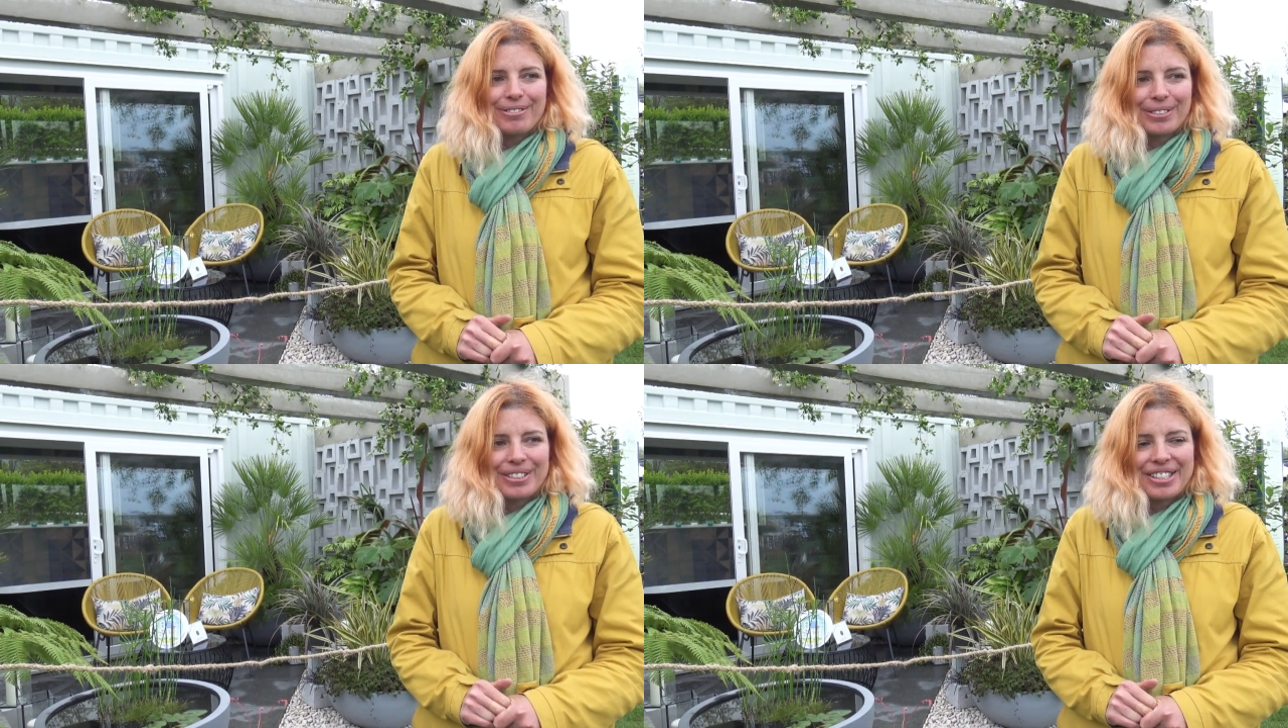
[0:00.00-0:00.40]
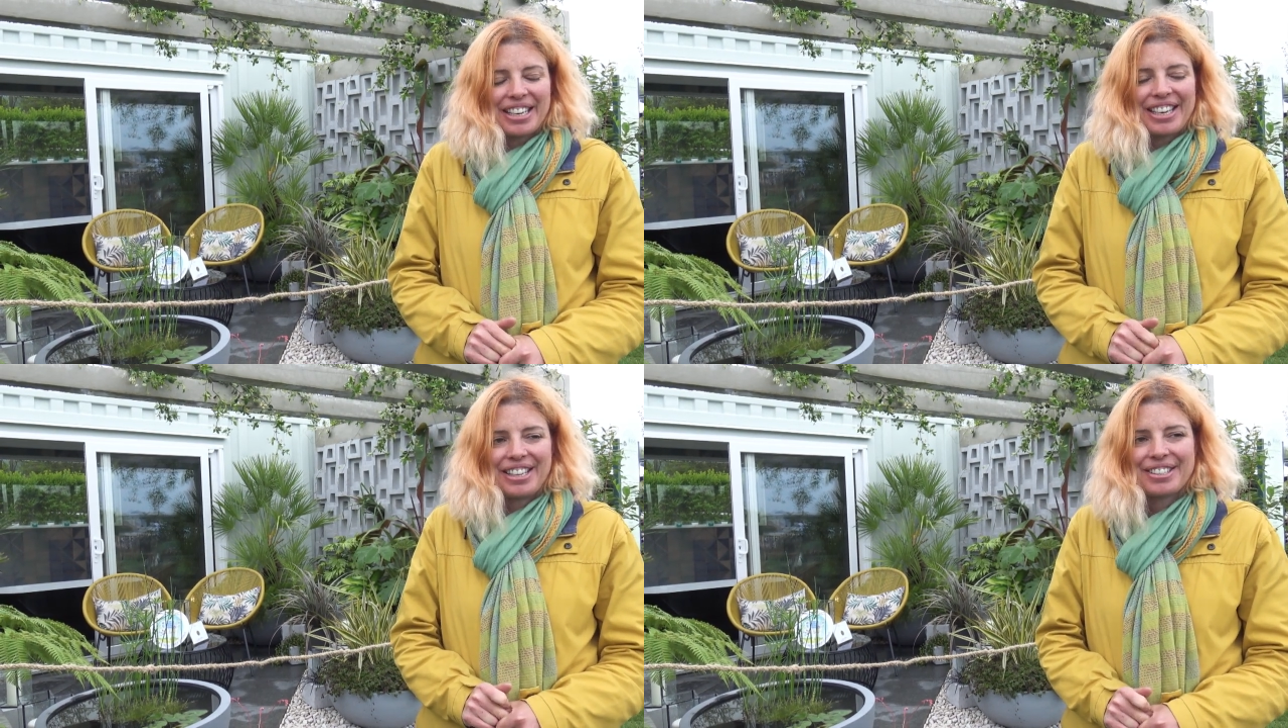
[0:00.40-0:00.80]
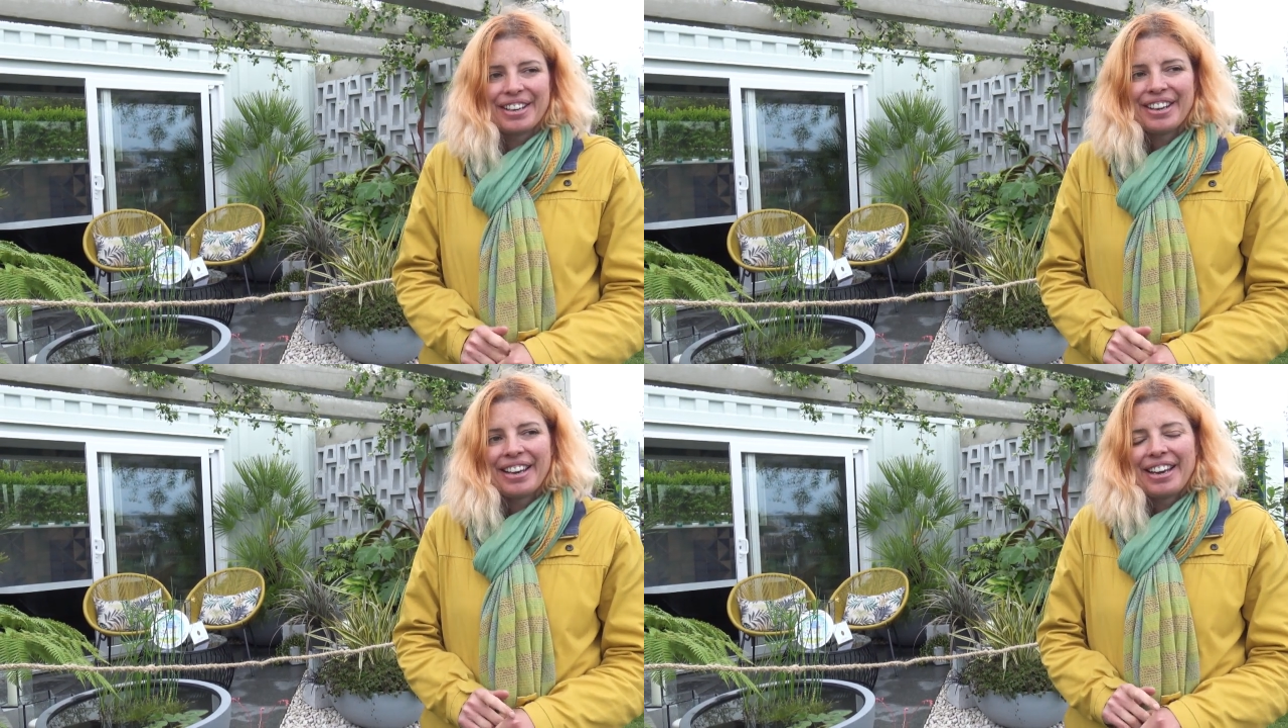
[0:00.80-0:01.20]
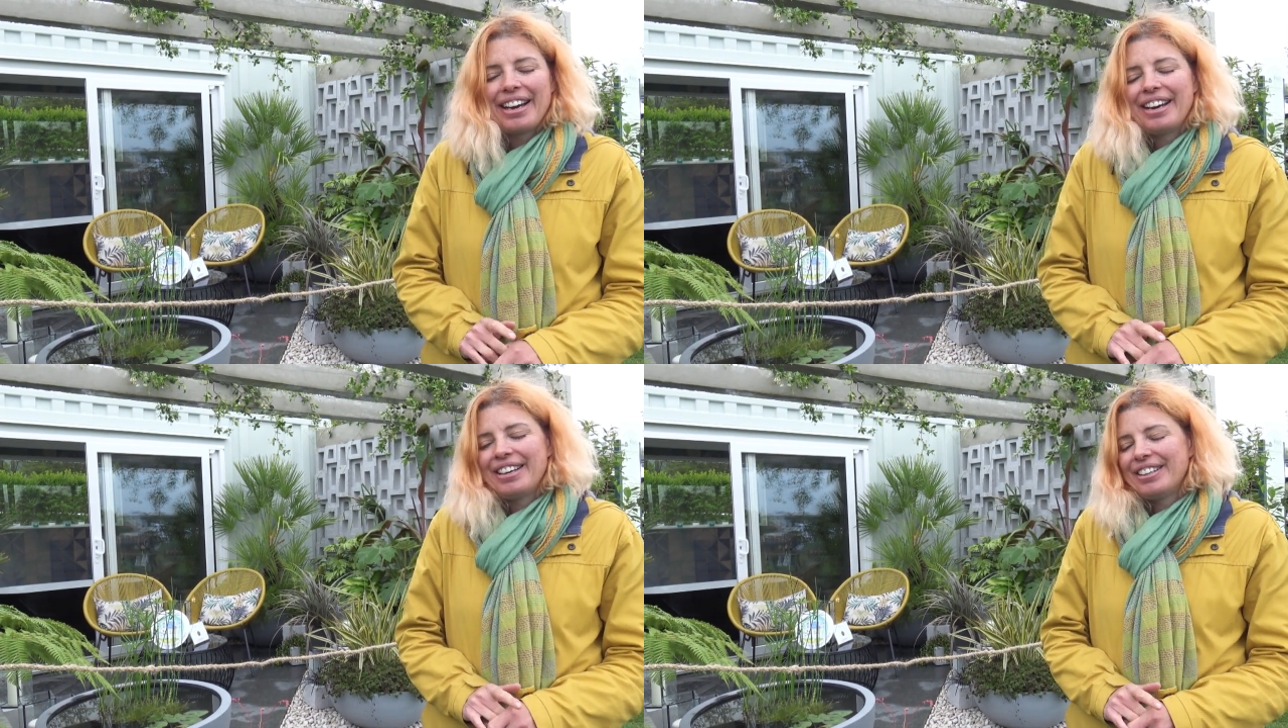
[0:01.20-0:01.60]
volunteers,
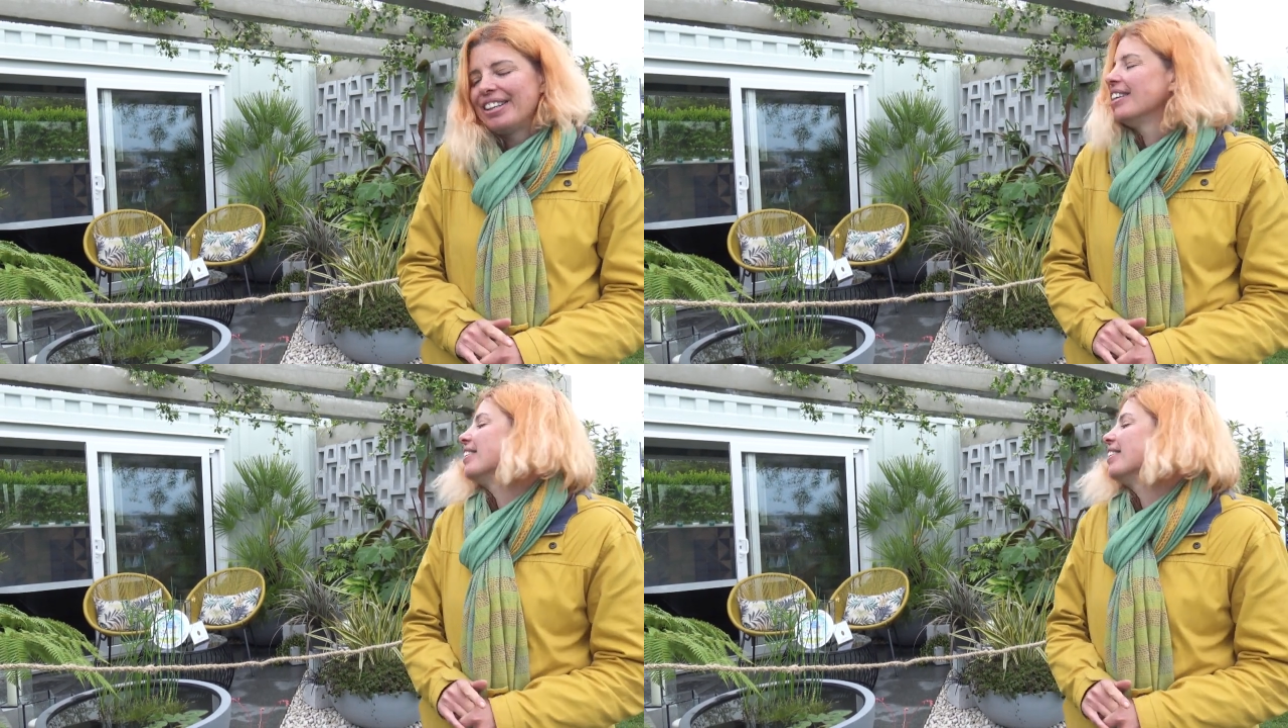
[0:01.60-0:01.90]
and